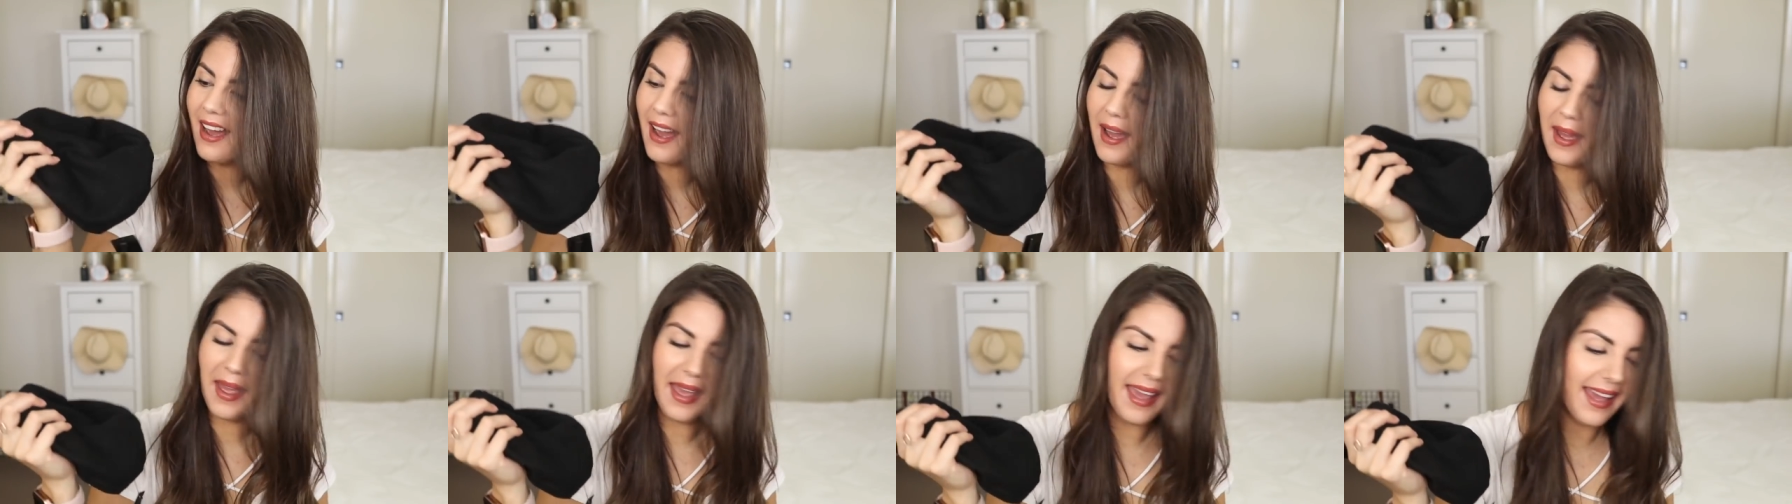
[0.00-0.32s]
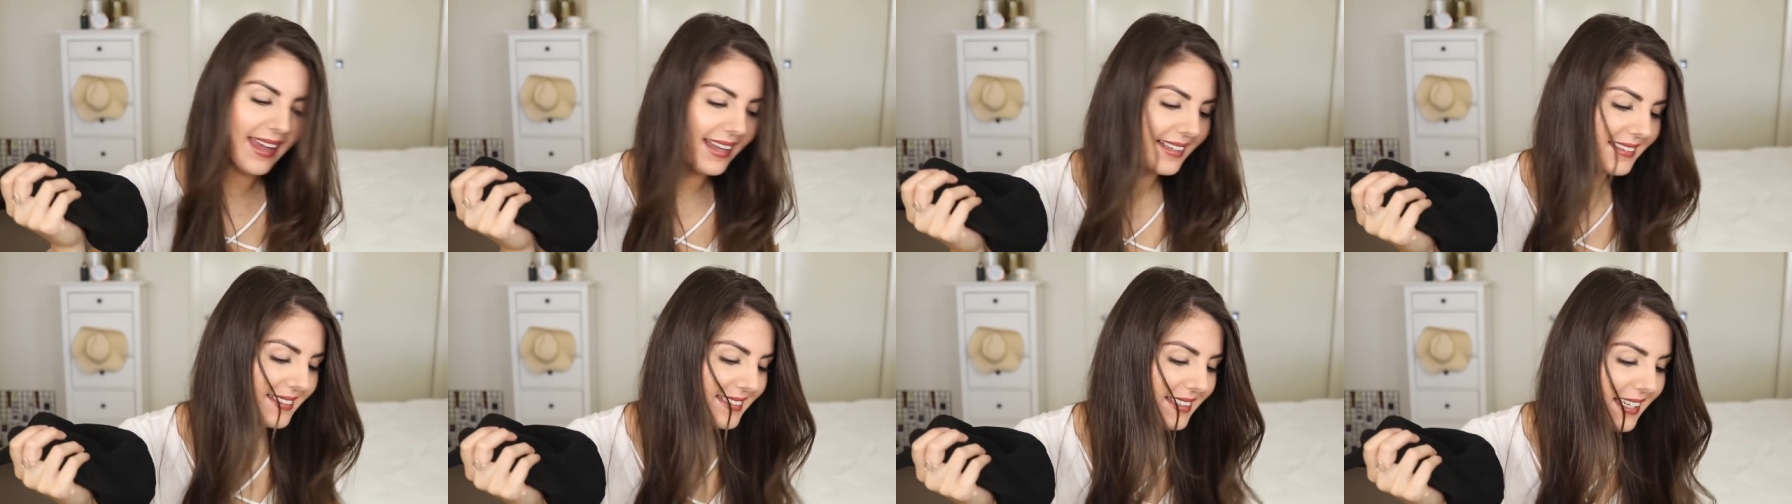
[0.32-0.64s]

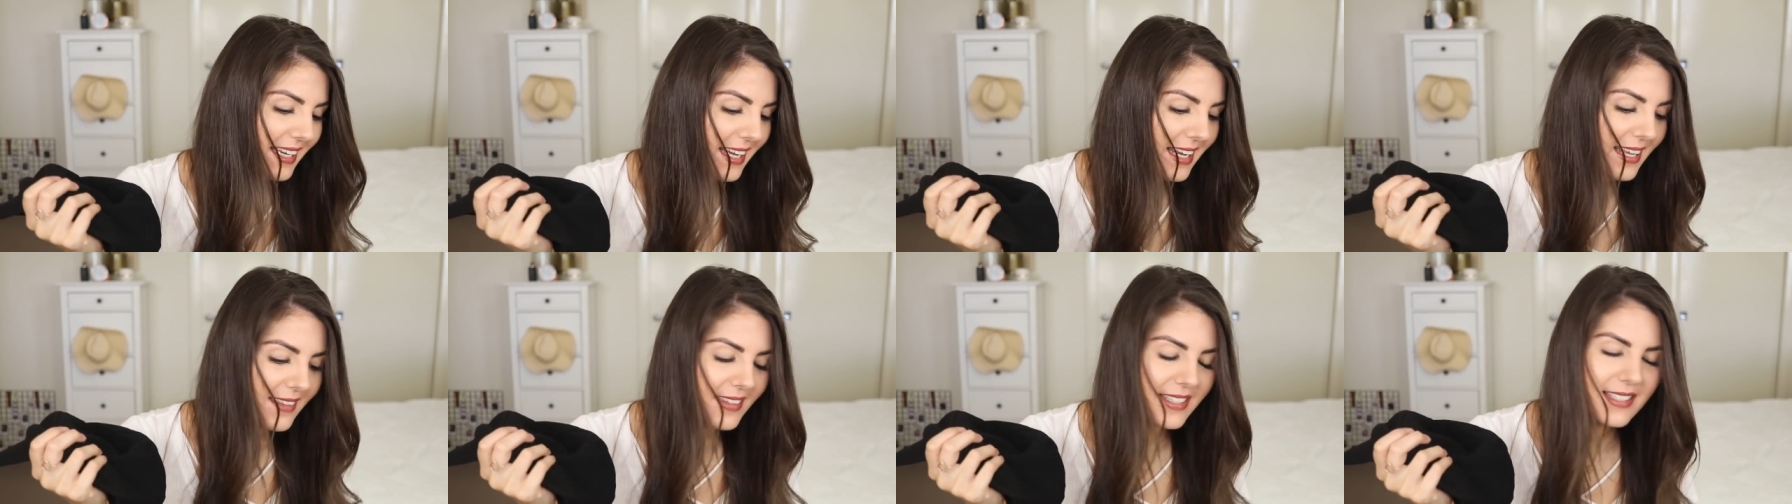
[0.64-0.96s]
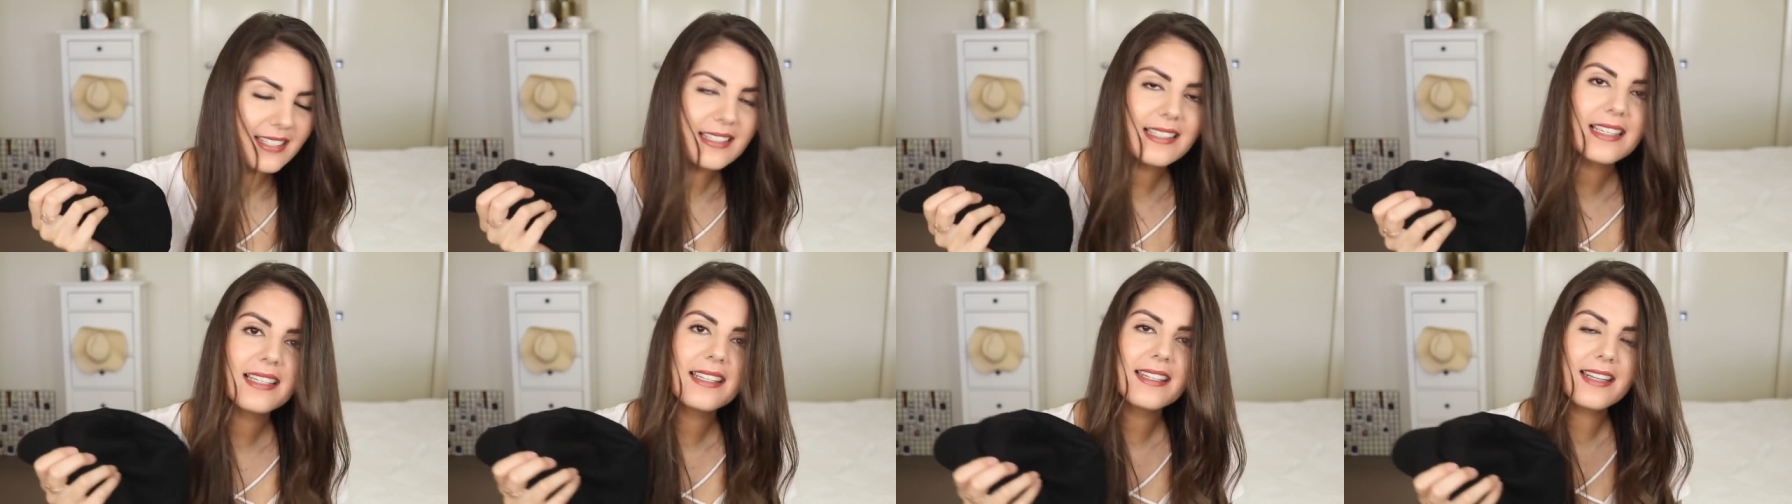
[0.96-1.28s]
And
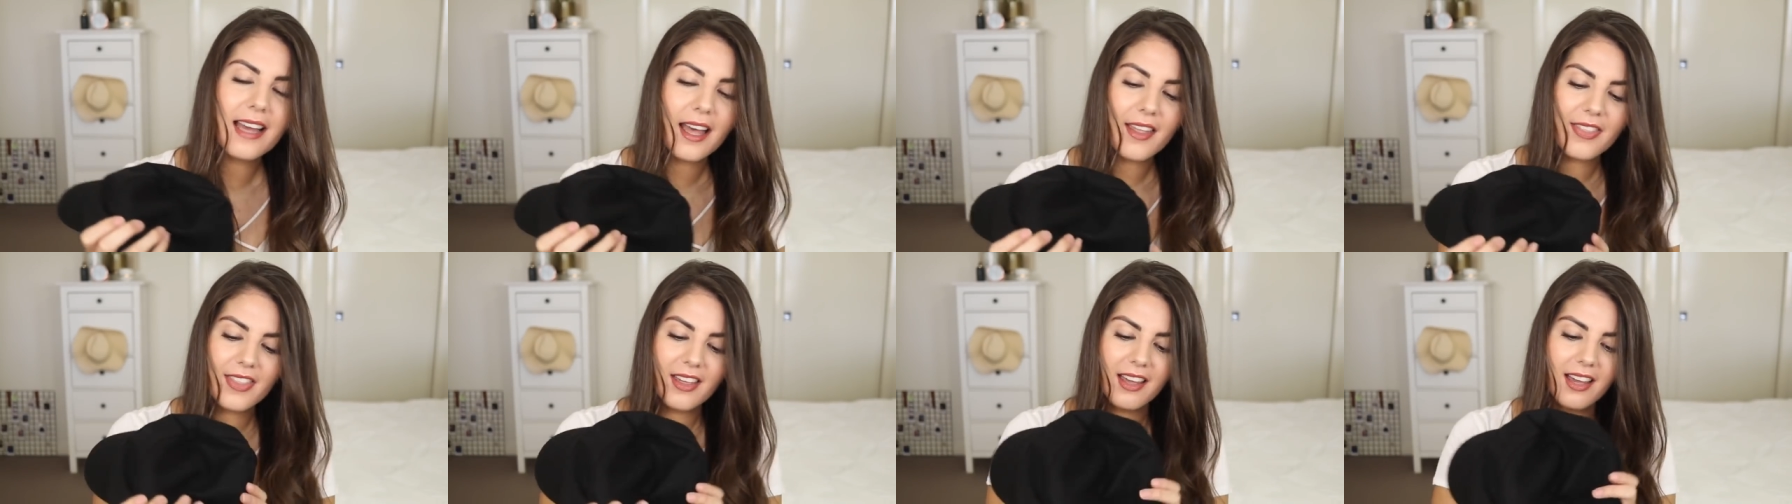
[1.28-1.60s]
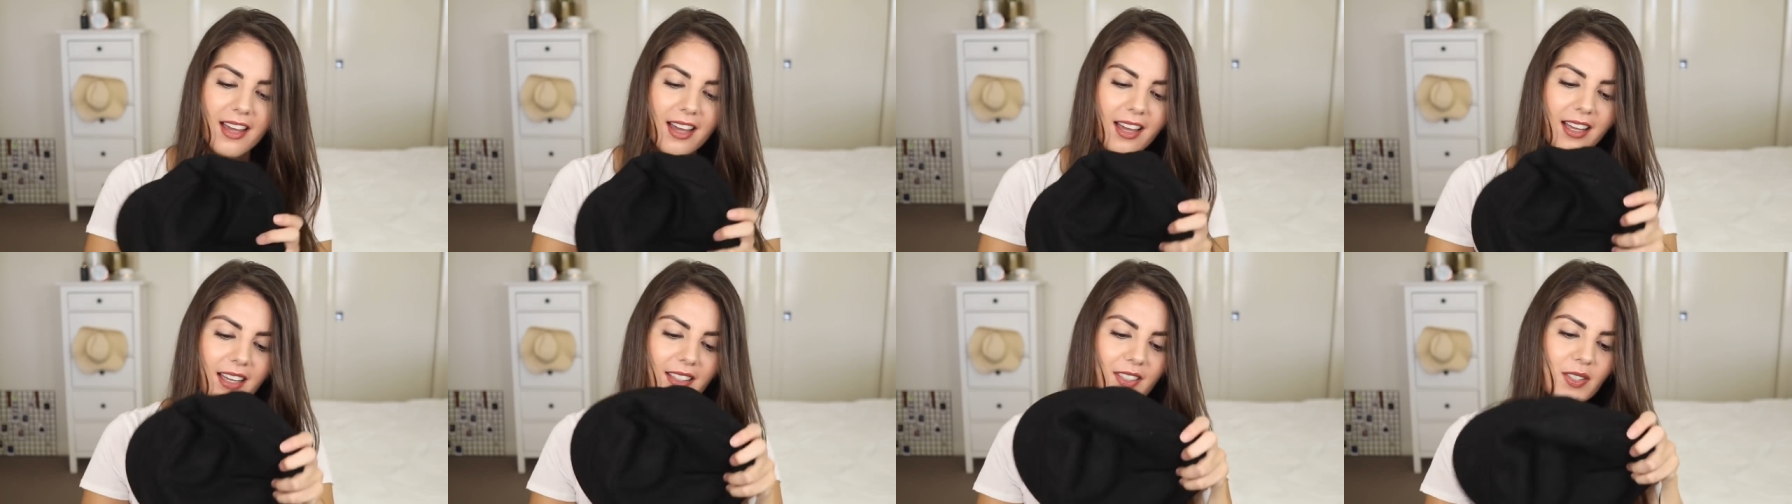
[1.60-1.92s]
this is
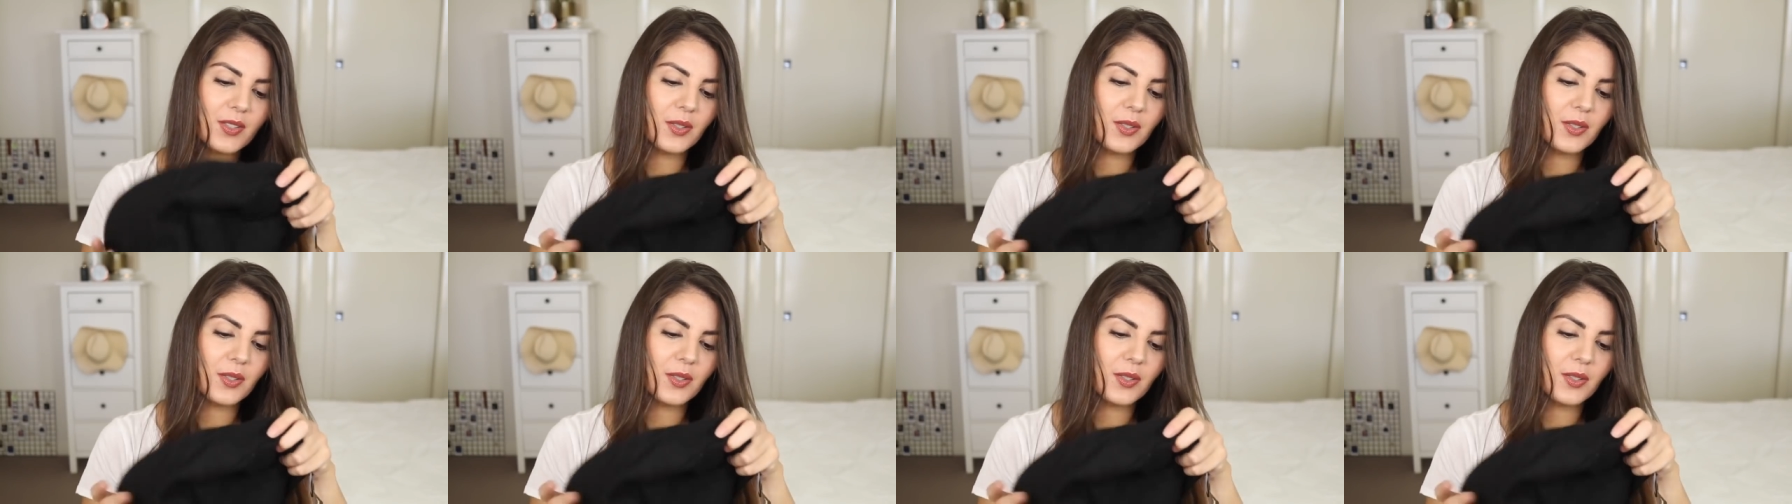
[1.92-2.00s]
another